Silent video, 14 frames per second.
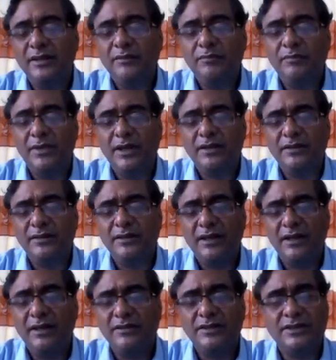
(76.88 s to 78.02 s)
but
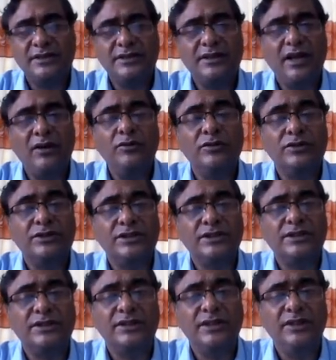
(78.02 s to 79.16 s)
sounds